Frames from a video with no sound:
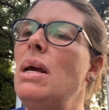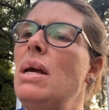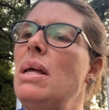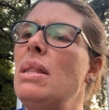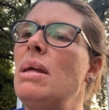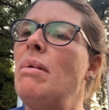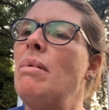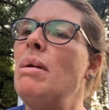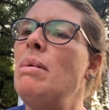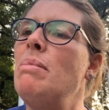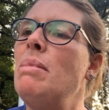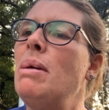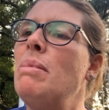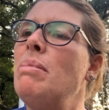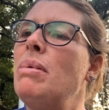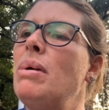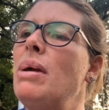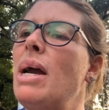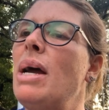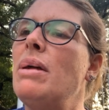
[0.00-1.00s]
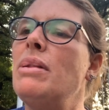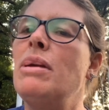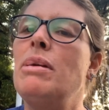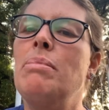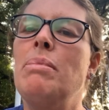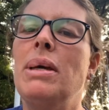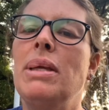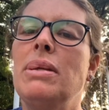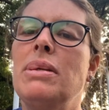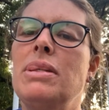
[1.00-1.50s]
They remember how their
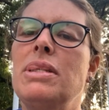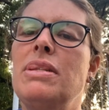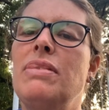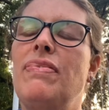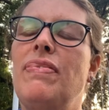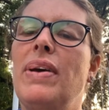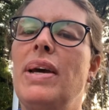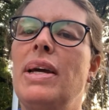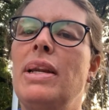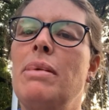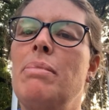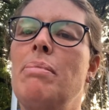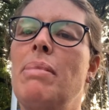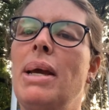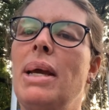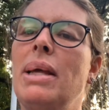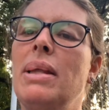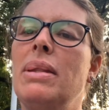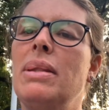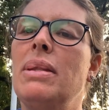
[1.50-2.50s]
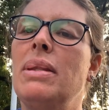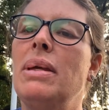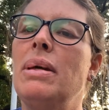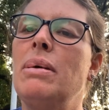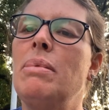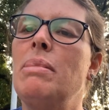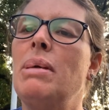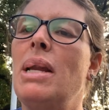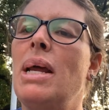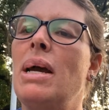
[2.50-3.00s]
mothers fed and bathed
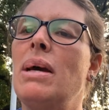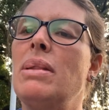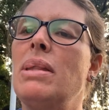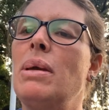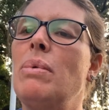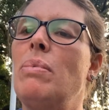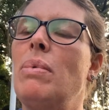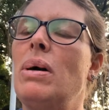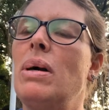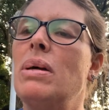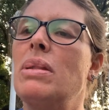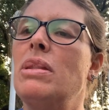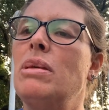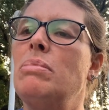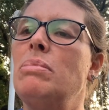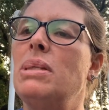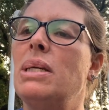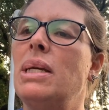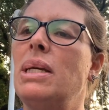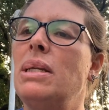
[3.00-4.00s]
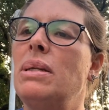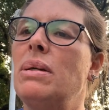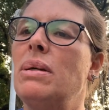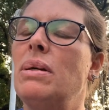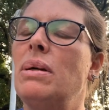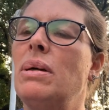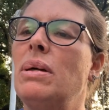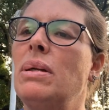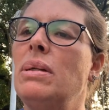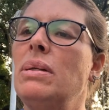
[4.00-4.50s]
them and how they walked them to
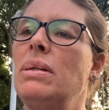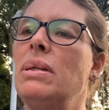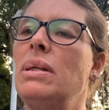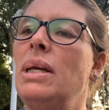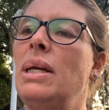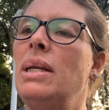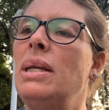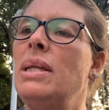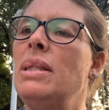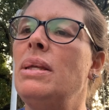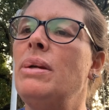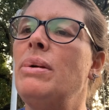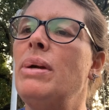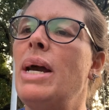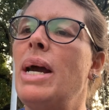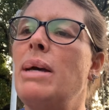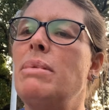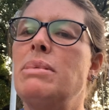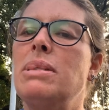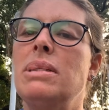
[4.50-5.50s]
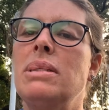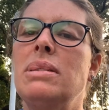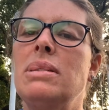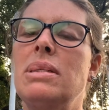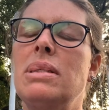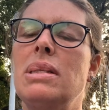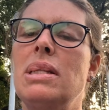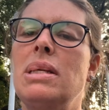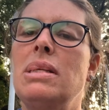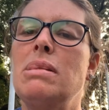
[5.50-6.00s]
kindergarten, and in their
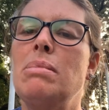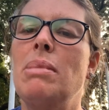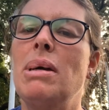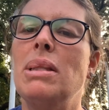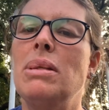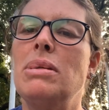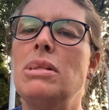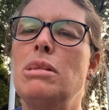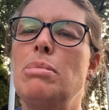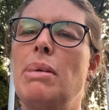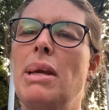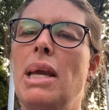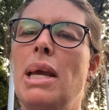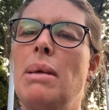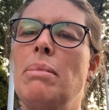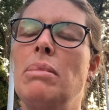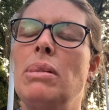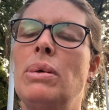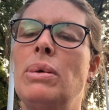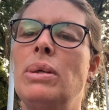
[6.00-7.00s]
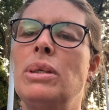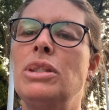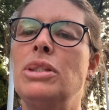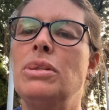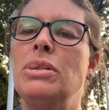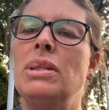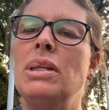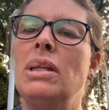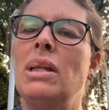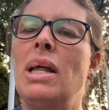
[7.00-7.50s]
absence, these mothers became
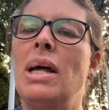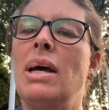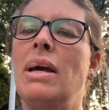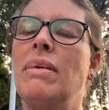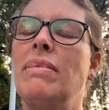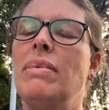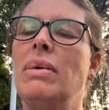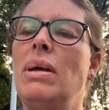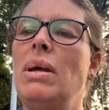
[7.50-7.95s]
larger than life.